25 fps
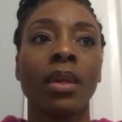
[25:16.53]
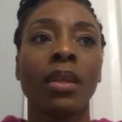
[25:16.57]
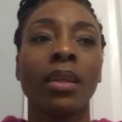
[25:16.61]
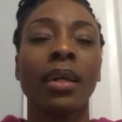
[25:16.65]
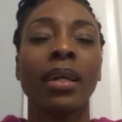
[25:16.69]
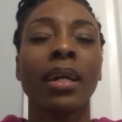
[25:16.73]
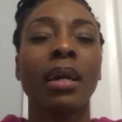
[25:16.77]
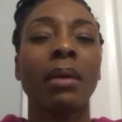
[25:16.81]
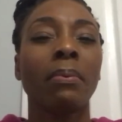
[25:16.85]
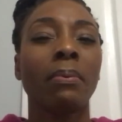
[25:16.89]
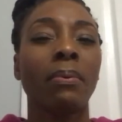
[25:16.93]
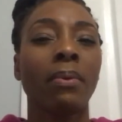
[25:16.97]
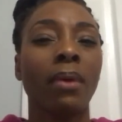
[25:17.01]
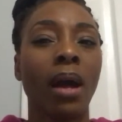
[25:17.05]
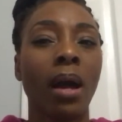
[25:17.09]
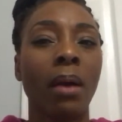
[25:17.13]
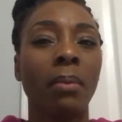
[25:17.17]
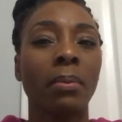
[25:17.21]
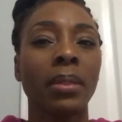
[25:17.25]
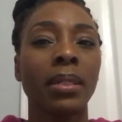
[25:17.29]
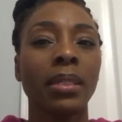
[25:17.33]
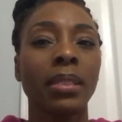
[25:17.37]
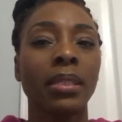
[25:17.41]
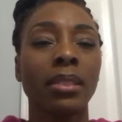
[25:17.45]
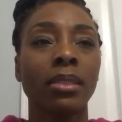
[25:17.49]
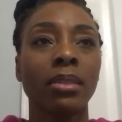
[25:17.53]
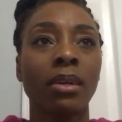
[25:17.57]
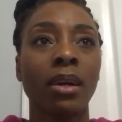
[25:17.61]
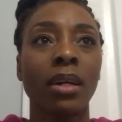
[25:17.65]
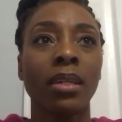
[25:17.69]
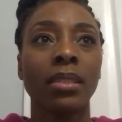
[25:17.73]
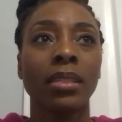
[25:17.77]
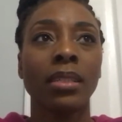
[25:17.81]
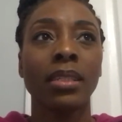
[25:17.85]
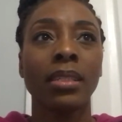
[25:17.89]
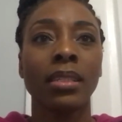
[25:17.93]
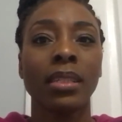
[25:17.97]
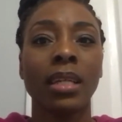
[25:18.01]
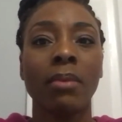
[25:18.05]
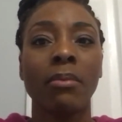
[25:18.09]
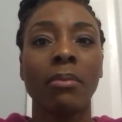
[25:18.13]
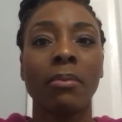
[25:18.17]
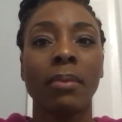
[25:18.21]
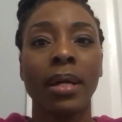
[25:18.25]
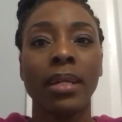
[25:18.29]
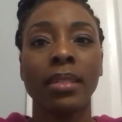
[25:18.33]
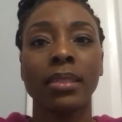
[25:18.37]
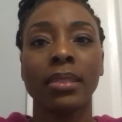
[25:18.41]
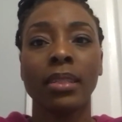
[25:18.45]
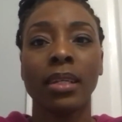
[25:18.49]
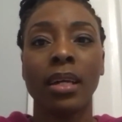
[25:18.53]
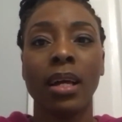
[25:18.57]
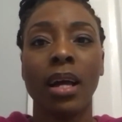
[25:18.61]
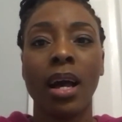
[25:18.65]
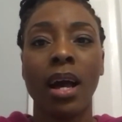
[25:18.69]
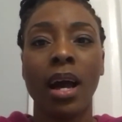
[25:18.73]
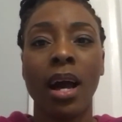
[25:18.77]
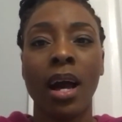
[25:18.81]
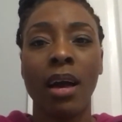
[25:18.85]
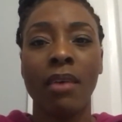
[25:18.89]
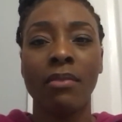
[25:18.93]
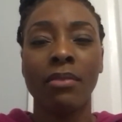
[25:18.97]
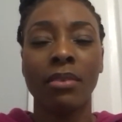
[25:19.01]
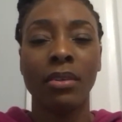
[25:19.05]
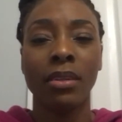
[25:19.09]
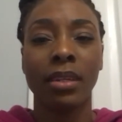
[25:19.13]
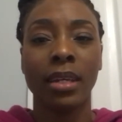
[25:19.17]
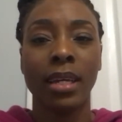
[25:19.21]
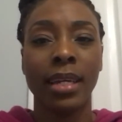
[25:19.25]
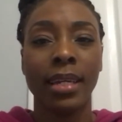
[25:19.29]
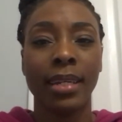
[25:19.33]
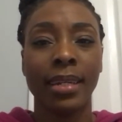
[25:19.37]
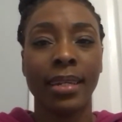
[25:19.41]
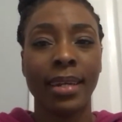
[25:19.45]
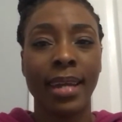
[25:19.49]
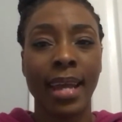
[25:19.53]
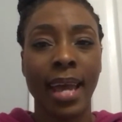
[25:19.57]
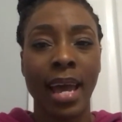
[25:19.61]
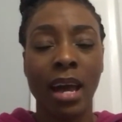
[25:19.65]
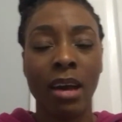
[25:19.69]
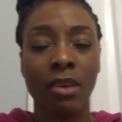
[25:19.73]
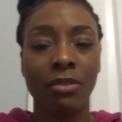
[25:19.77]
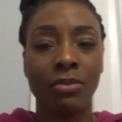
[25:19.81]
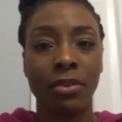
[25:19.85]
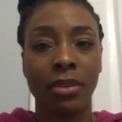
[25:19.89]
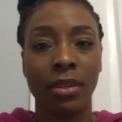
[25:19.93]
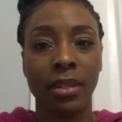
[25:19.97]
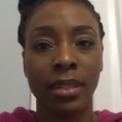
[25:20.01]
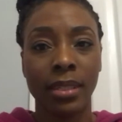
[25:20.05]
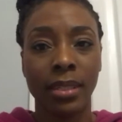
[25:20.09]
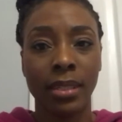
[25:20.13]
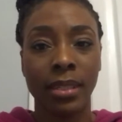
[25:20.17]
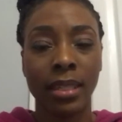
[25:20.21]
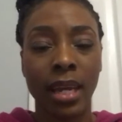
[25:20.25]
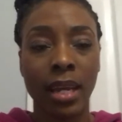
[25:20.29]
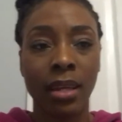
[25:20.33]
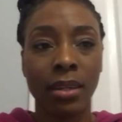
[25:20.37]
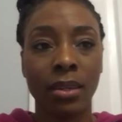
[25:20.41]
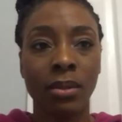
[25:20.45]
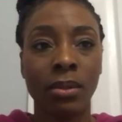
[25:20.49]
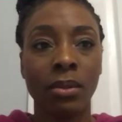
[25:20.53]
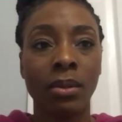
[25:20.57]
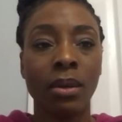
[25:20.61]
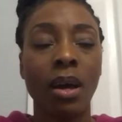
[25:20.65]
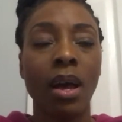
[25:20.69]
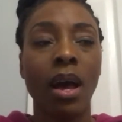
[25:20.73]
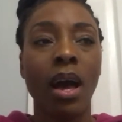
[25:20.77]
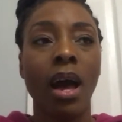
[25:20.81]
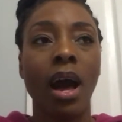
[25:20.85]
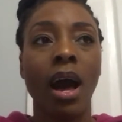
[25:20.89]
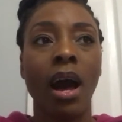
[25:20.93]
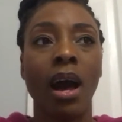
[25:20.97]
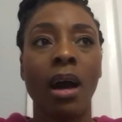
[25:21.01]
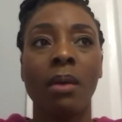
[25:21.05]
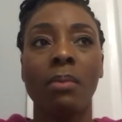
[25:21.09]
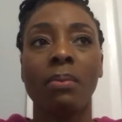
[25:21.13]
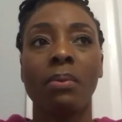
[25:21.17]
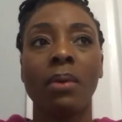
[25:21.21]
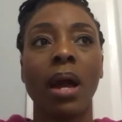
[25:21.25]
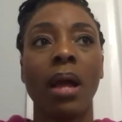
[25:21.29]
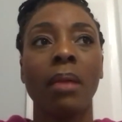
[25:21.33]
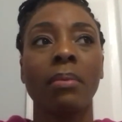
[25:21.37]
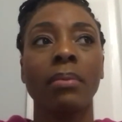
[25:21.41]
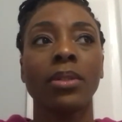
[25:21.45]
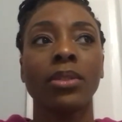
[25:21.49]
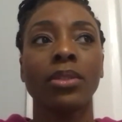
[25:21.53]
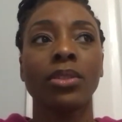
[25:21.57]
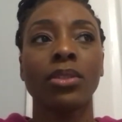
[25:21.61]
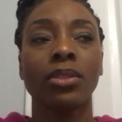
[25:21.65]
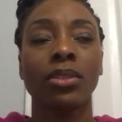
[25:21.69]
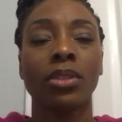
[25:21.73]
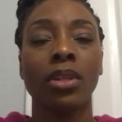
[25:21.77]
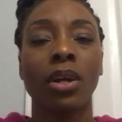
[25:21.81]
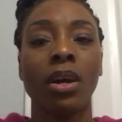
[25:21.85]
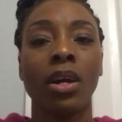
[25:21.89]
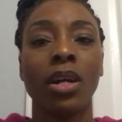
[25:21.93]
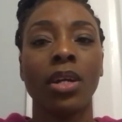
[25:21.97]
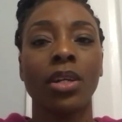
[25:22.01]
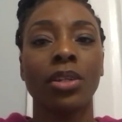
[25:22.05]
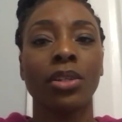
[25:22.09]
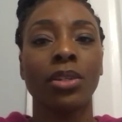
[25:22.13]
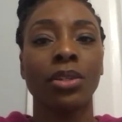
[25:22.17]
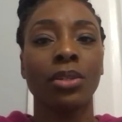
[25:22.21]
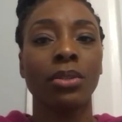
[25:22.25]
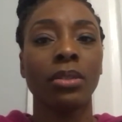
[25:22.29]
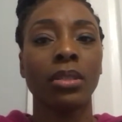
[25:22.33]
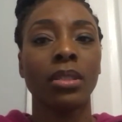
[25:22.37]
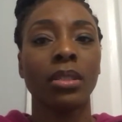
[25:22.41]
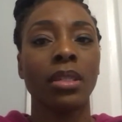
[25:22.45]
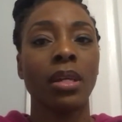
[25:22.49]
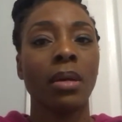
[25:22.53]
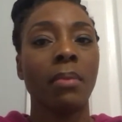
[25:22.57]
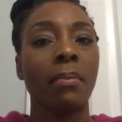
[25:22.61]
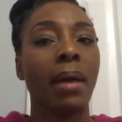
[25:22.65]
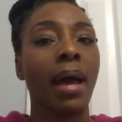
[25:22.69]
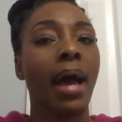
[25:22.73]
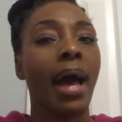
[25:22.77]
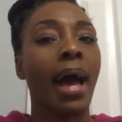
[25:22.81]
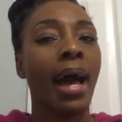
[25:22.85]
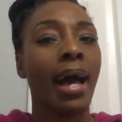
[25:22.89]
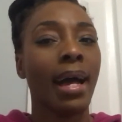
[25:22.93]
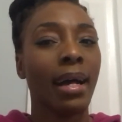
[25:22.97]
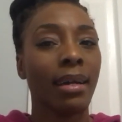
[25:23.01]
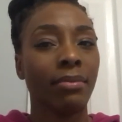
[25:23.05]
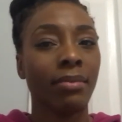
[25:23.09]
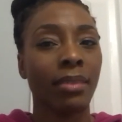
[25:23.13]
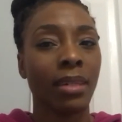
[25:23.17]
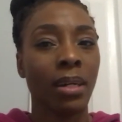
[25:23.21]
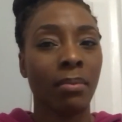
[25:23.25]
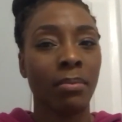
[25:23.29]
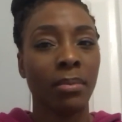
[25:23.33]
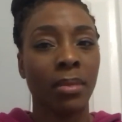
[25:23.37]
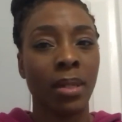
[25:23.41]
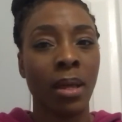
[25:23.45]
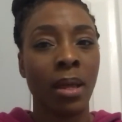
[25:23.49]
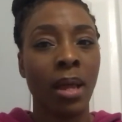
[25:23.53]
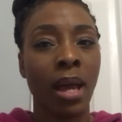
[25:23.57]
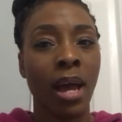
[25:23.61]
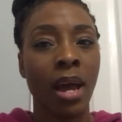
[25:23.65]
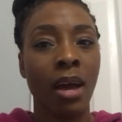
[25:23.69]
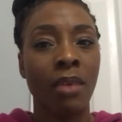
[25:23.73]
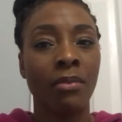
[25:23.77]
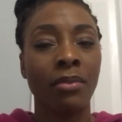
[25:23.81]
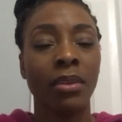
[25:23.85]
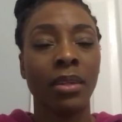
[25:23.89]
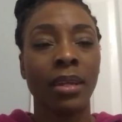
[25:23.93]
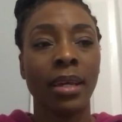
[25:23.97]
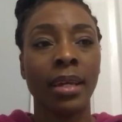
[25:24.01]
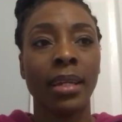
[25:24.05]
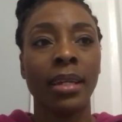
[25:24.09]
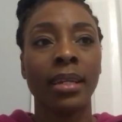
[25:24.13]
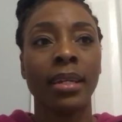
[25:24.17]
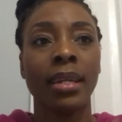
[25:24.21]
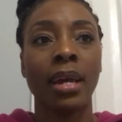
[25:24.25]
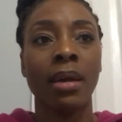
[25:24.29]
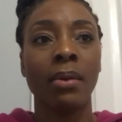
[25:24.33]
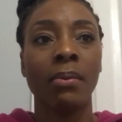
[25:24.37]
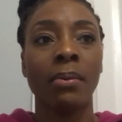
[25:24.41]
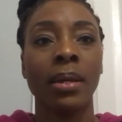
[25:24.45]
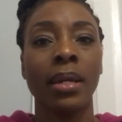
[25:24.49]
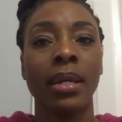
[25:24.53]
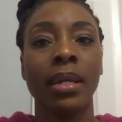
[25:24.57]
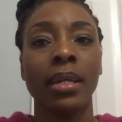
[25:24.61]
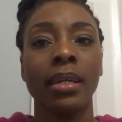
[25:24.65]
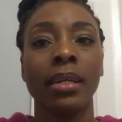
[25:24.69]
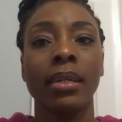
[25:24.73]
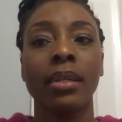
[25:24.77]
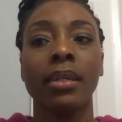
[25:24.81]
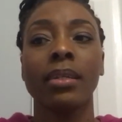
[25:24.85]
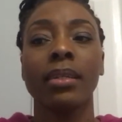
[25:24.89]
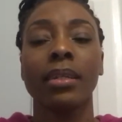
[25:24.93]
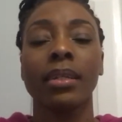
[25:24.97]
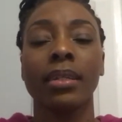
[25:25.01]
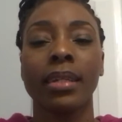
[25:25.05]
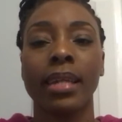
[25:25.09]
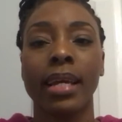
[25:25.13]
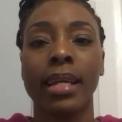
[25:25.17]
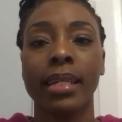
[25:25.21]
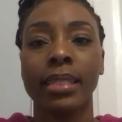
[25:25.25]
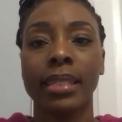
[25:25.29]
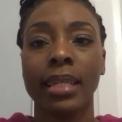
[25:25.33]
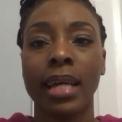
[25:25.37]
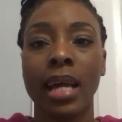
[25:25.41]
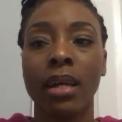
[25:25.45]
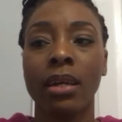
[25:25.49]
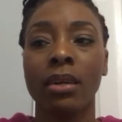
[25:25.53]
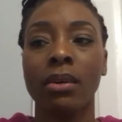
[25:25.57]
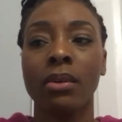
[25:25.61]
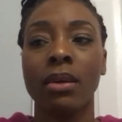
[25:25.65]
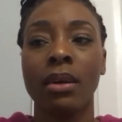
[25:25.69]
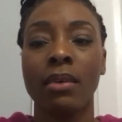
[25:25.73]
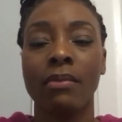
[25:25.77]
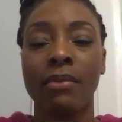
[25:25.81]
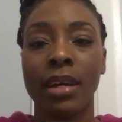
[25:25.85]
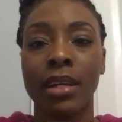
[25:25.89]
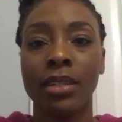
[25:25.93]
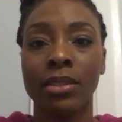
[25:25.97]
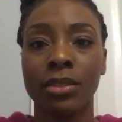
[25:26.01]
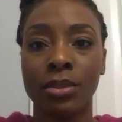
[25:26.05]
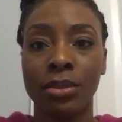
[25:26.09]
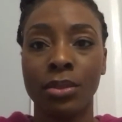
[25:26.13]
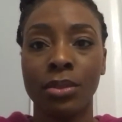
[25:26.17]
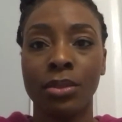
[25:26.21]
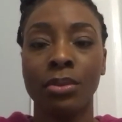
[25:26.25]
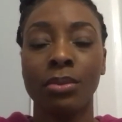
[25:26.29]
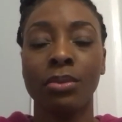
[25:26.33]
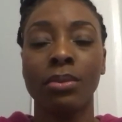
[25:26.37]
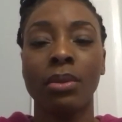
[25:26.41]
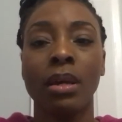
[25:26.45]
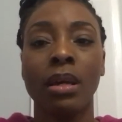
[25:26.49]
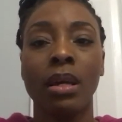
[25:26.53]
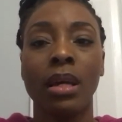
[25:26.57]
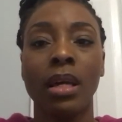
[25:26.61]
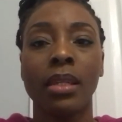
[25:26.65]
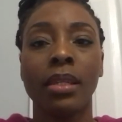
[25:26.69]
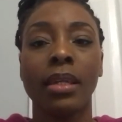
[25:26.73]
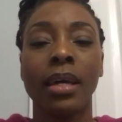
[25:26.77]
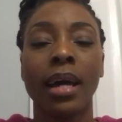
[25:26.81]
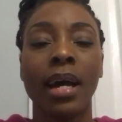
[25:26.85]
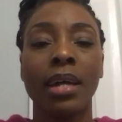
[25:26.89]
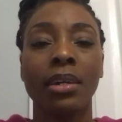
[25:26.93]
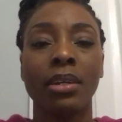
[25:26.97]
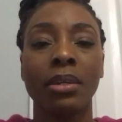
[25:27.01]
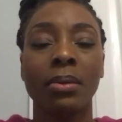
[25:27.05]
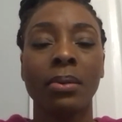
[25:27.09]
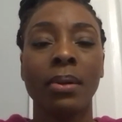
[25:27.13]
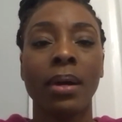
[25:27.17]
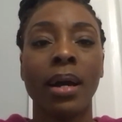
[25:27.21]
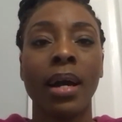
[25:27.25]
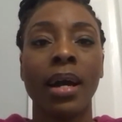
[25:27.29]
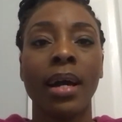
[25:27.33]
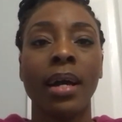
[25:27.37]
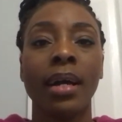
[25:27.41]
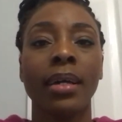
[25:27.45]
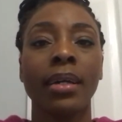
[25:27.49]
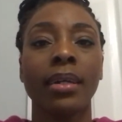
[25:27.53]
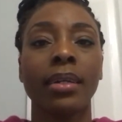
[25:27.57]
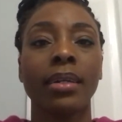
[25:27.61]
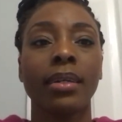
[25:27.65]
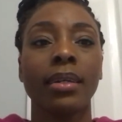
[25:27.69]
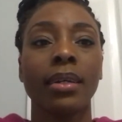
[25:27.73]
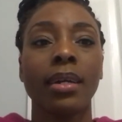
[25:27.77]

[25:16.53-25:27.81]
Like I probably start, since I'm about to ovulate now for this cycle, I'll probably start using them after I'm done ovulating. That way the next cycle, if I do the IUI,